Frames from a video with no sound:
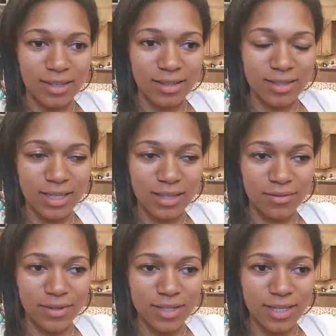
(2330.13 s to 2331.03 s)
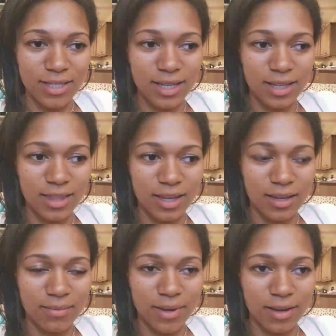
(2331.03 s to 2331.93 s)
let's see the first things I
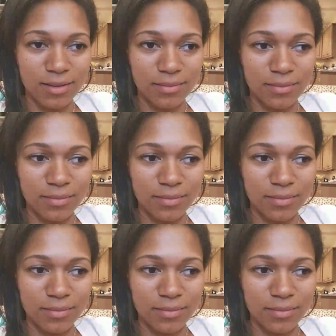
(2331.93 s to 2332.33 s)
think about.